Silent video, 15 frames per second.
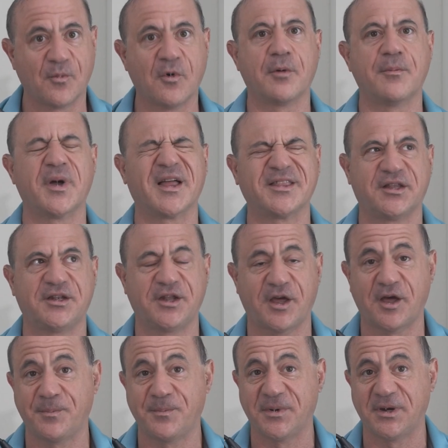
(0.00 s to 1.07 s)
more about the
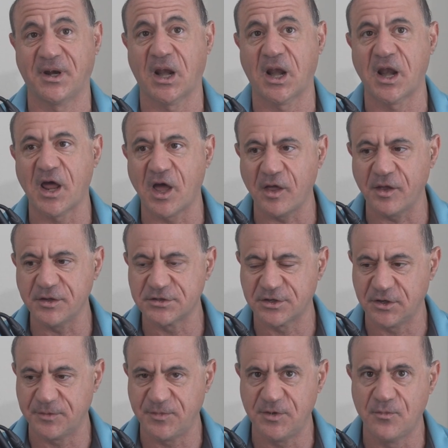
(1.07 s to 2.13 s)
tech, but now it's
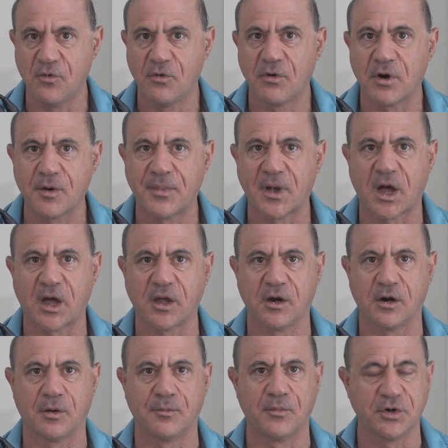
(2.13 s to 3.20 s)
going to be more about
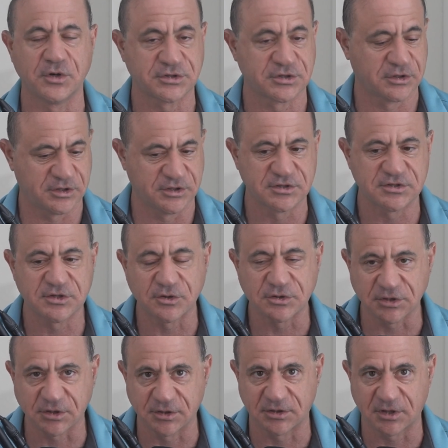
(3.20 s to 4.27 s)
your emotional and
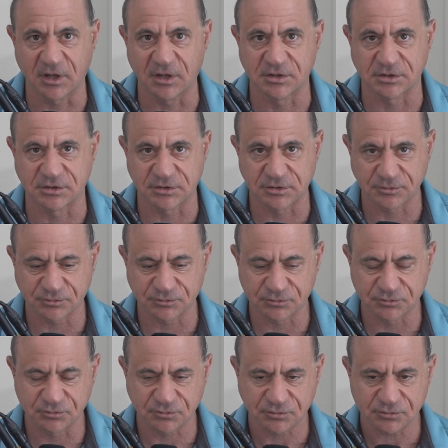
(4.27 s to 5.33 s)
social intelligence.
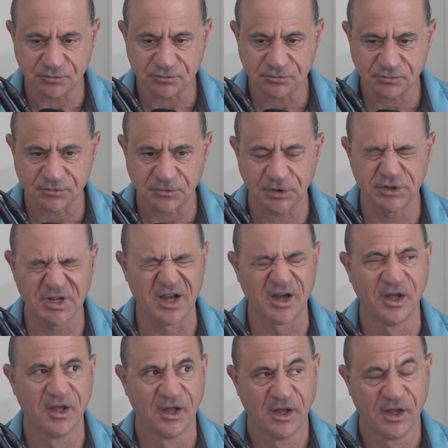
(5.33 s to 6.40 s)
So
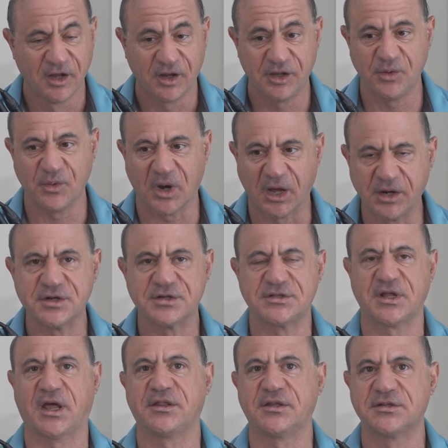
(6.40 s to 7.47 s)
can you
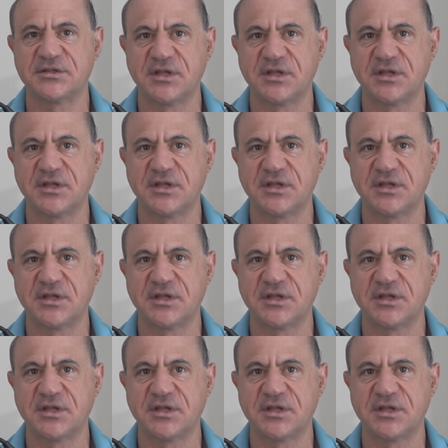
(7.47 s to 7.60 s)
understand the